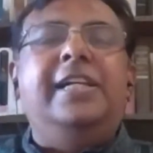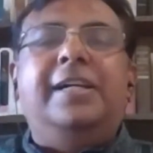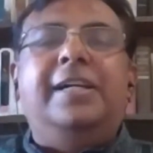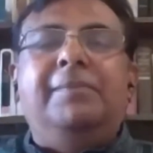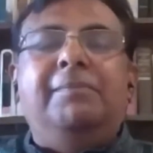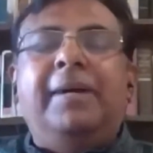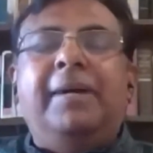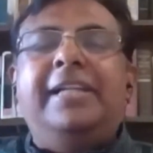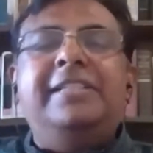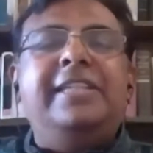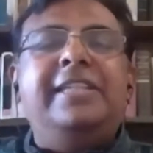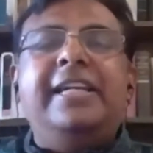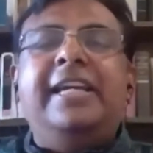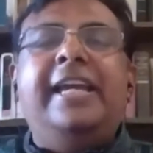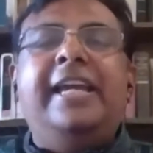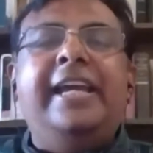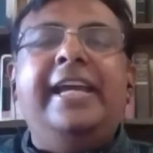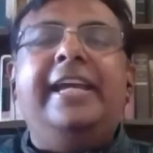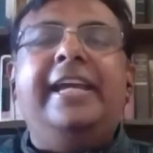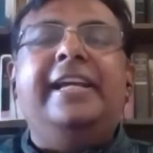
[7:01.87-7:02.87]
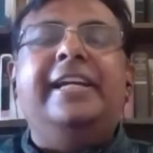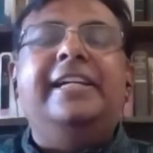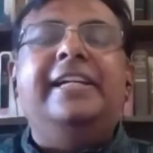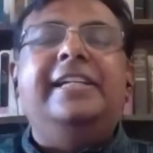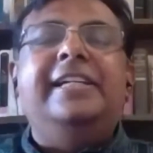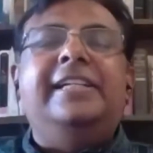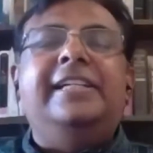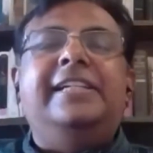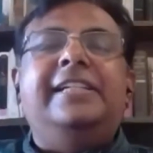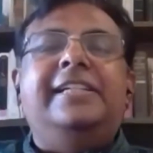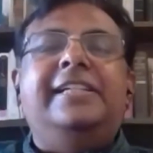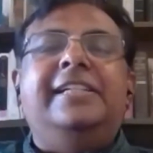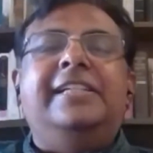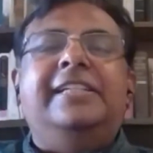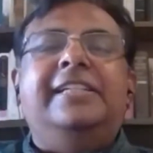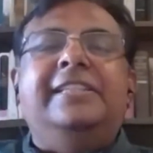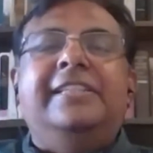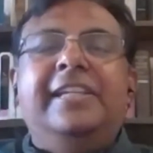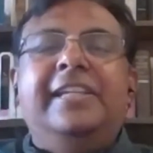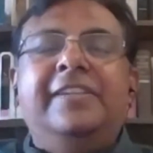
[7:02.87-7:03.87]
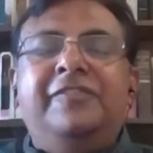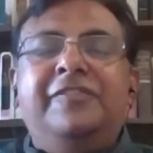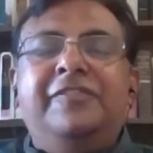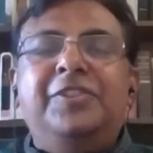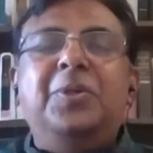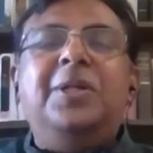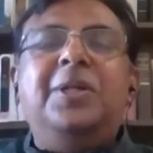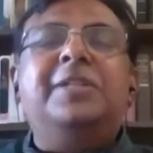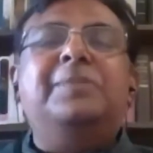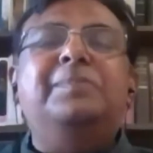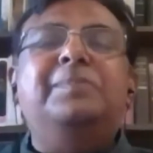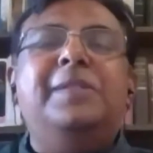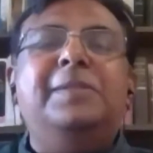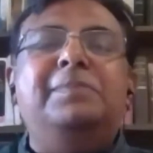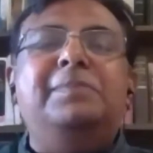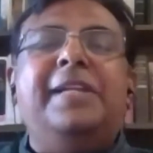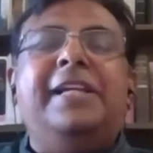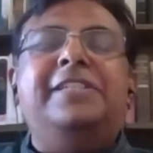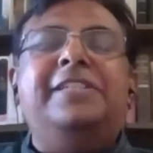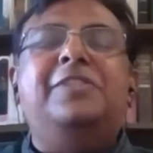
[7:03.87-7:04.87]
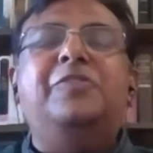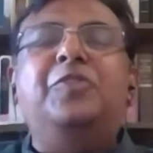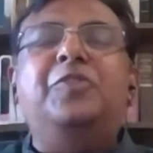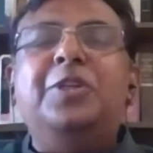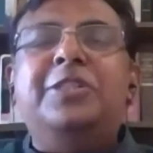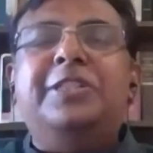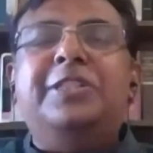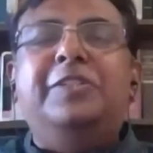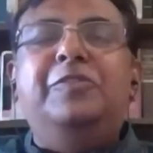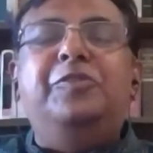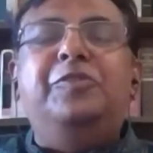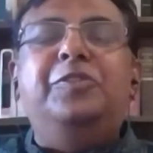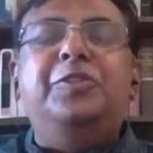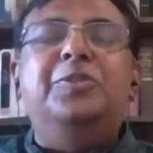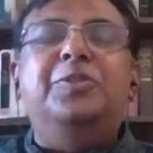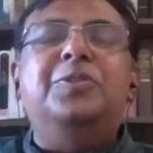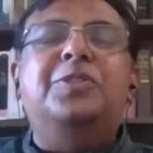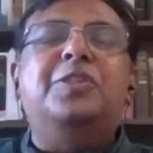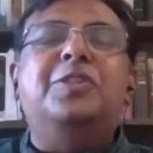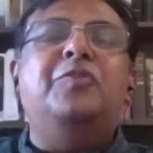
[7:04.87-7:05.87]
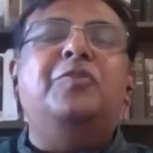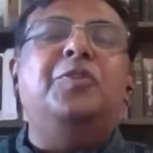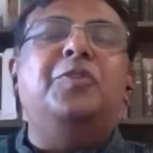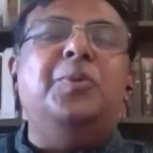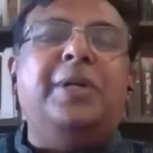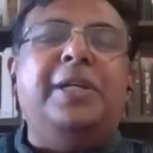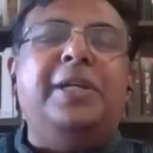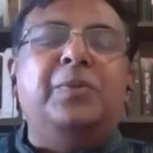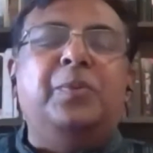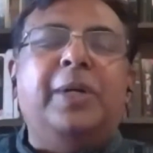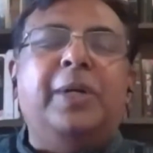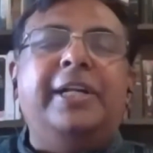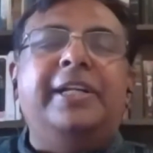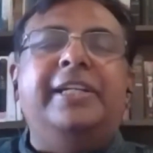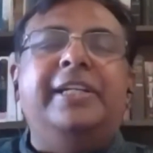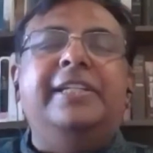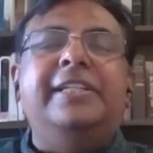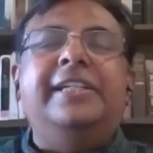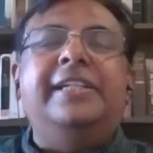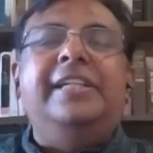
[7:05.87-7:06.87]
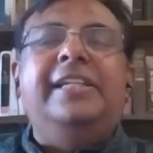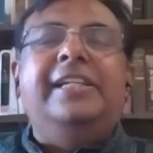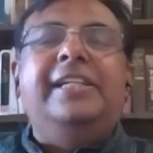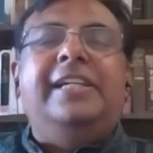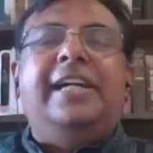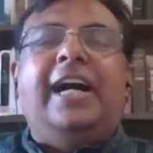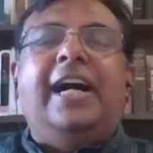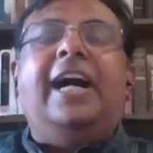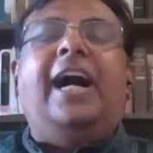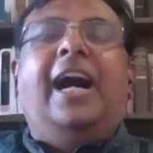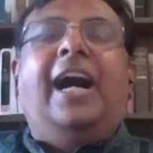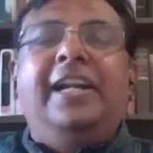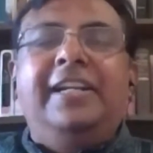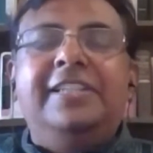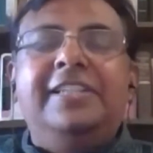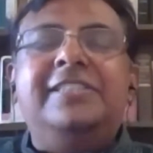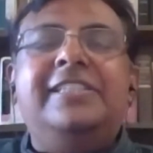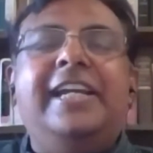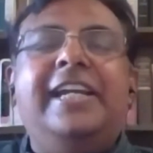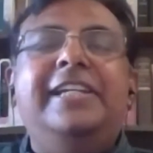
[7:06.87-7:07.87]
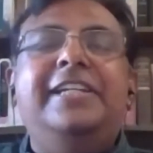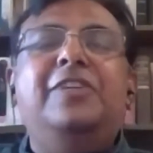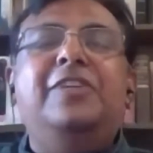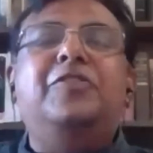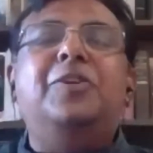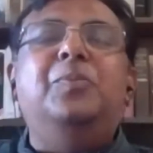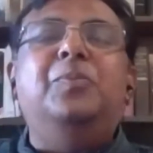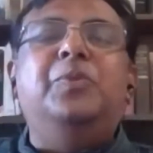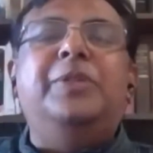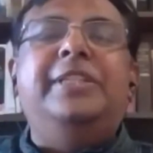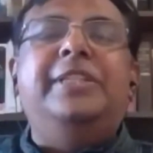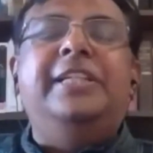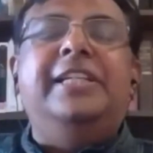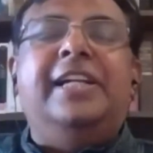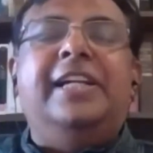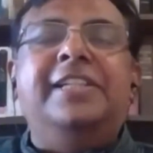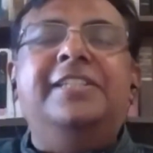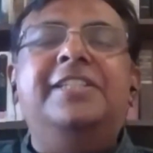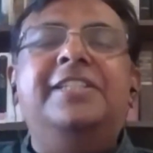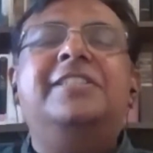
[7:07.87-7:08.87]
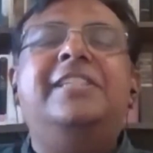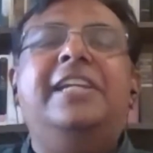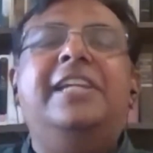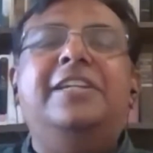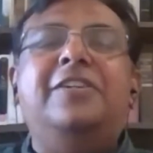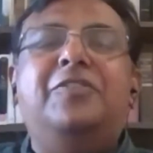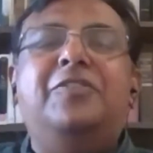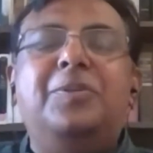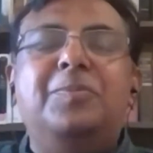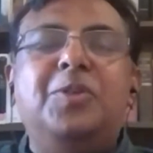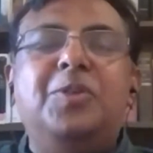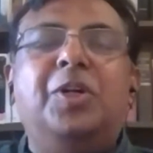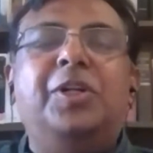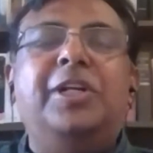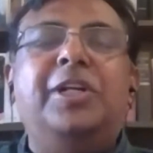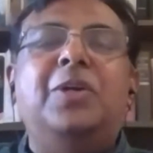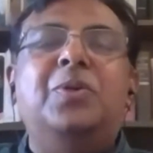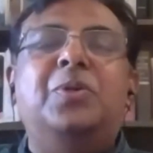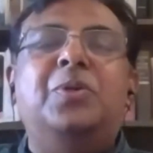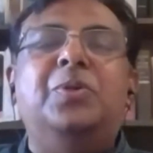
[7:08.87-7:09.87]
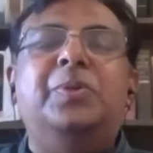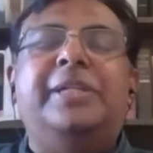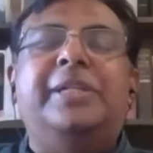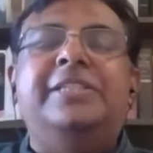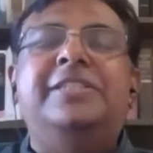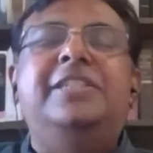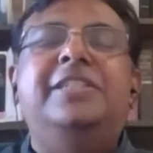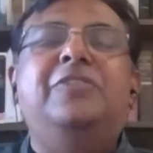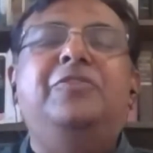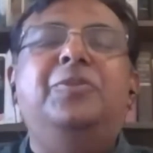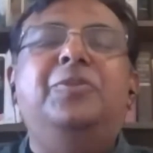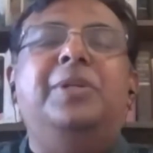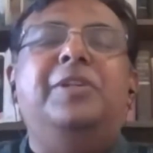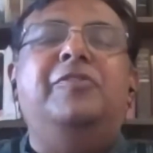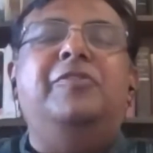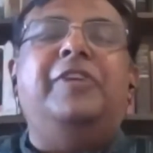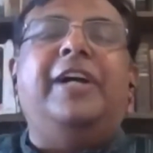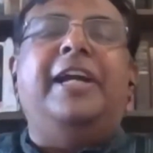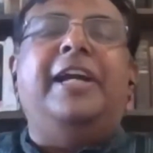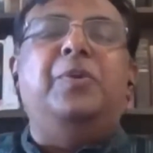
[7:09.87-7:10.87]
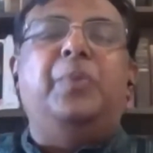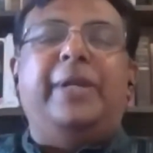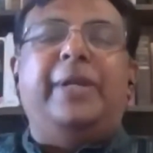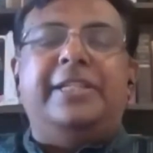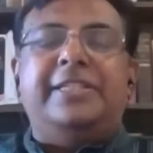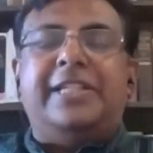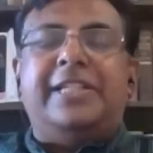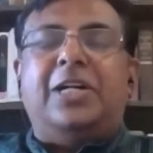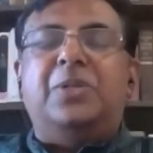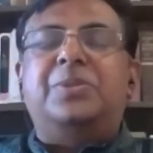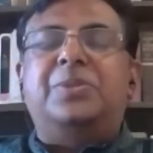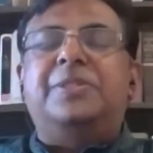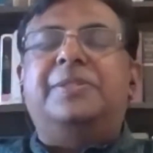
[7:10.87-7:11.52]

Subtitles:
by saying, hey, if you are perplexed, if you are confused, if you are worried, understand it from within, understand it from your outlook, and see if you can find ways out.